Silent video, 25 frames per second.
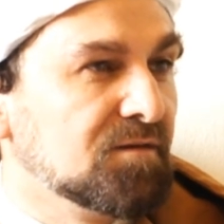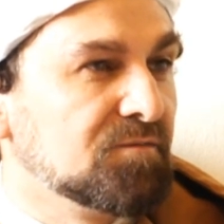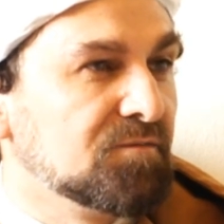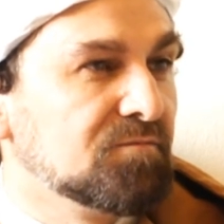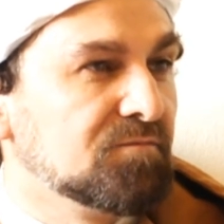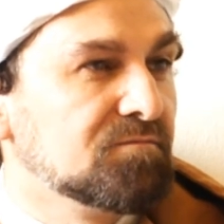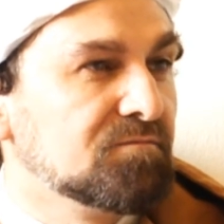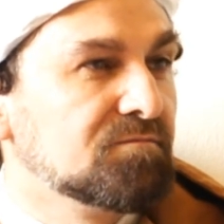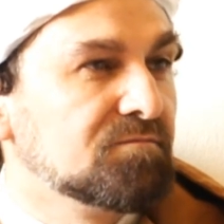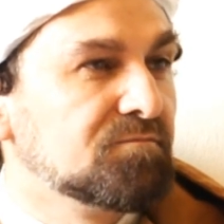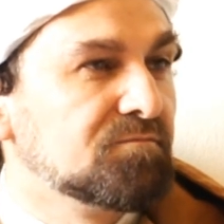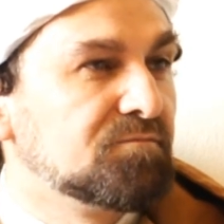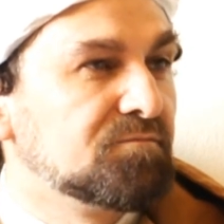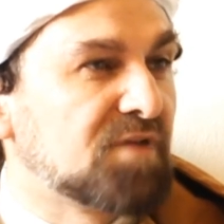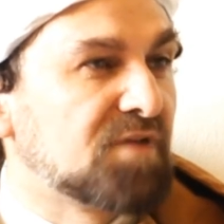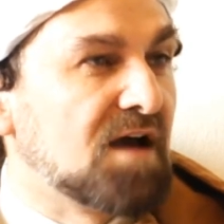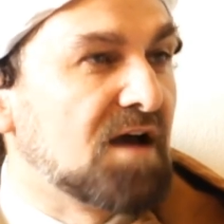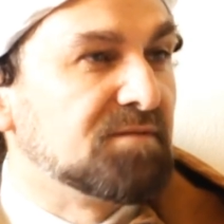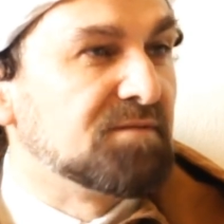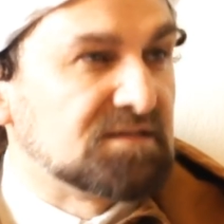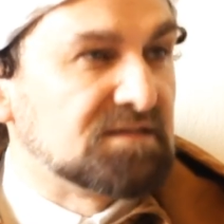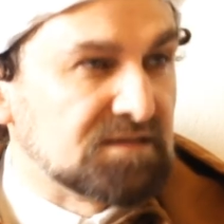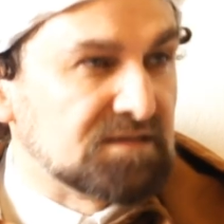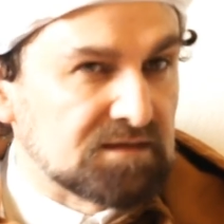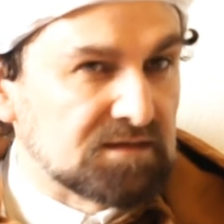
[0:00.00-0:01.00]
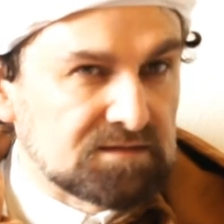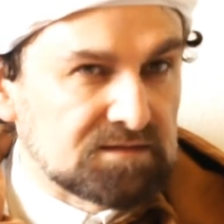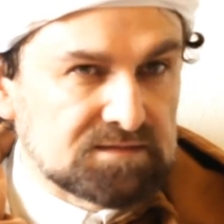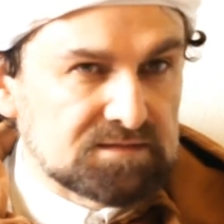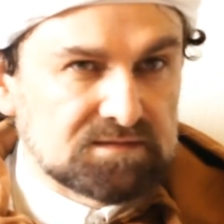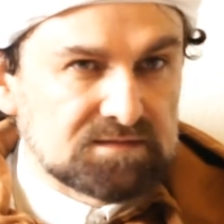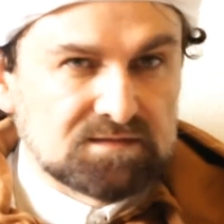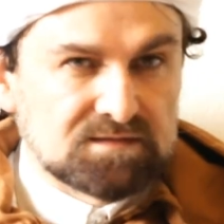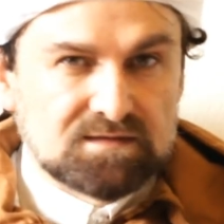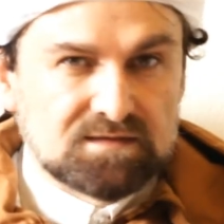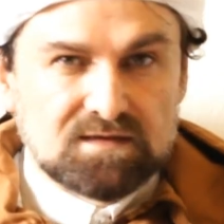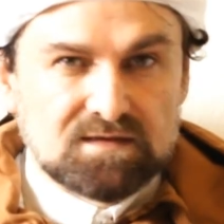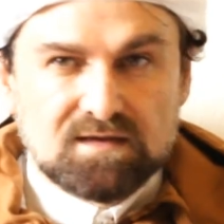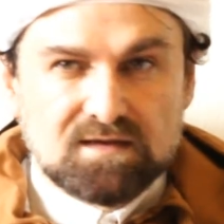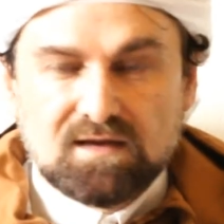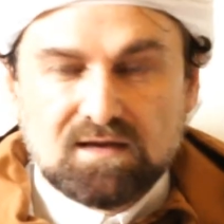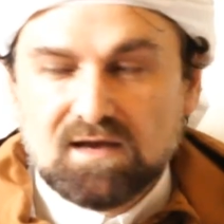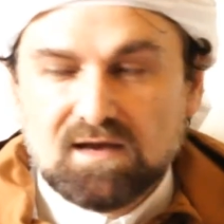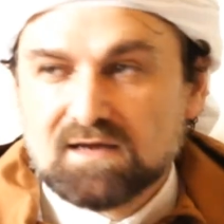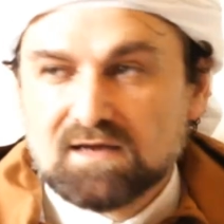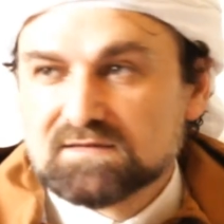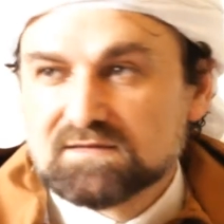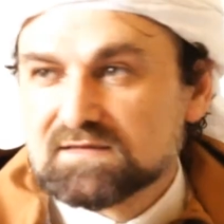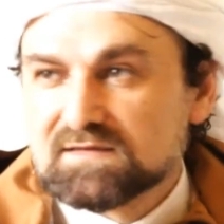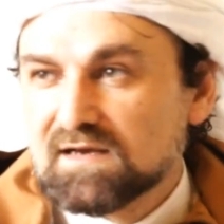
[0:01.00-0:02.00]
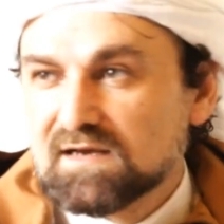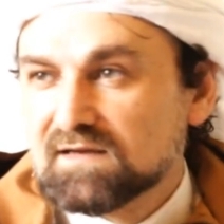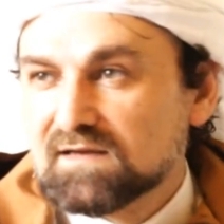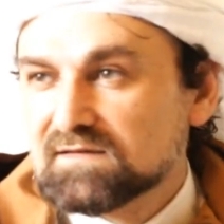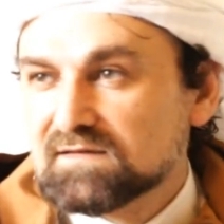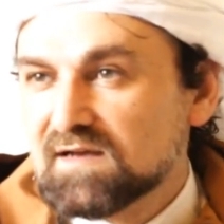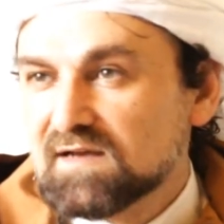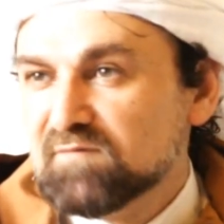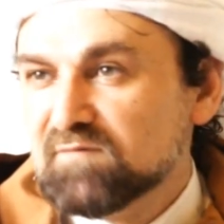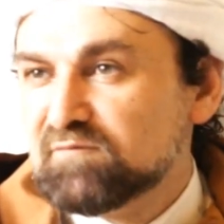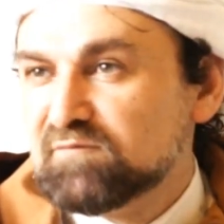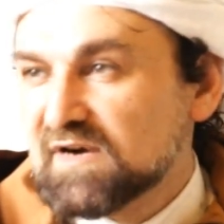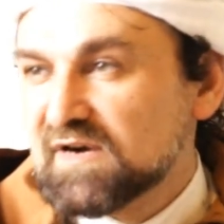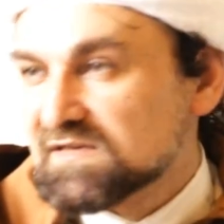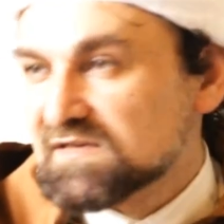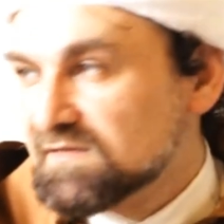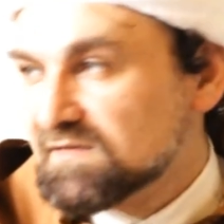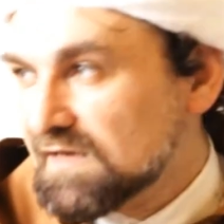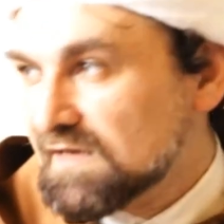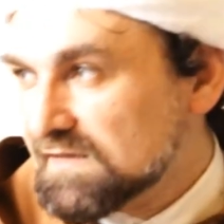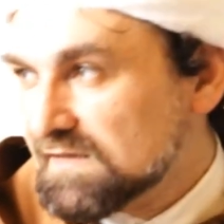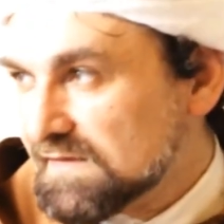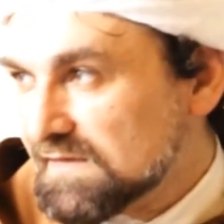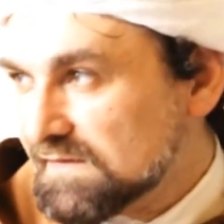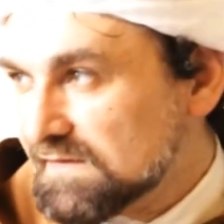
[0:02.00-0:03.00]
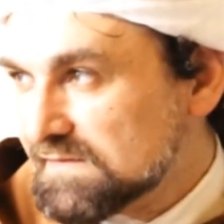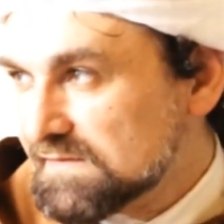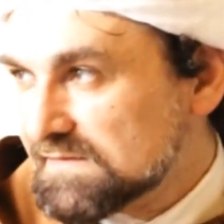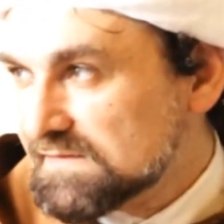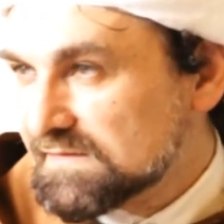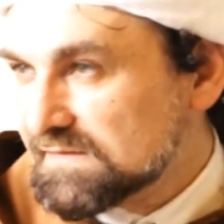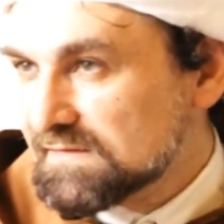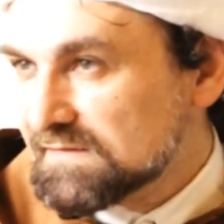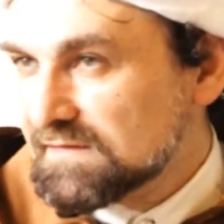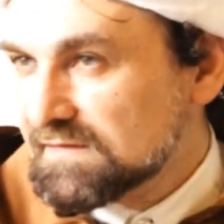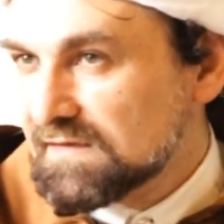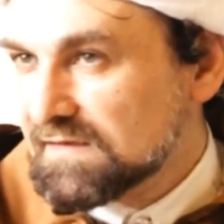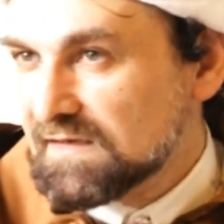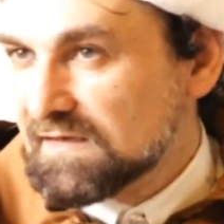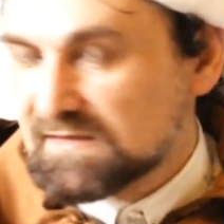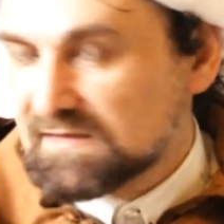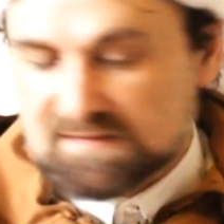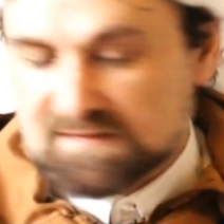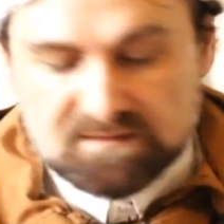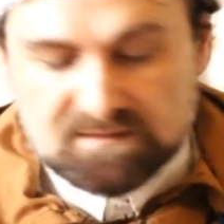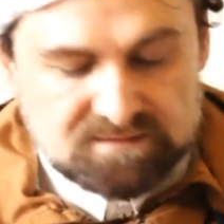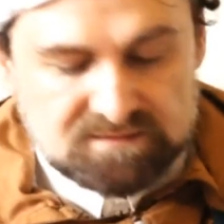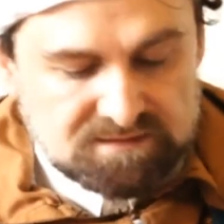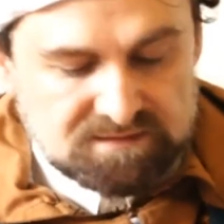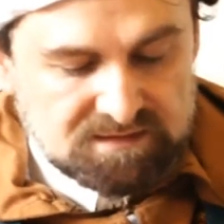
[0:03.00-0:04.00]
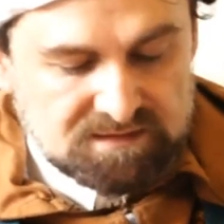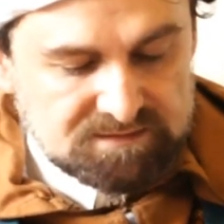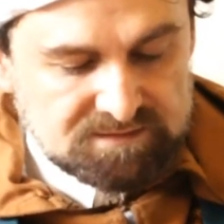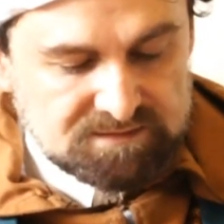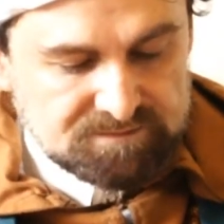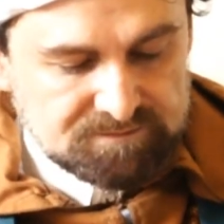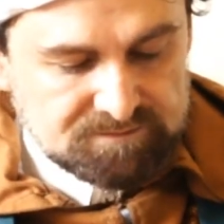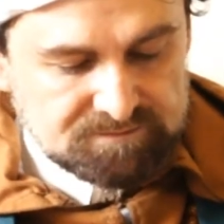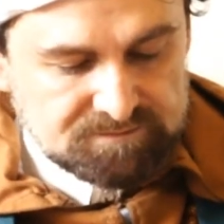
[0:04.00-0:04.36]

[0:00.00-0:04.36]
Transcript: uh, private debts and, and, and personal debts, etc.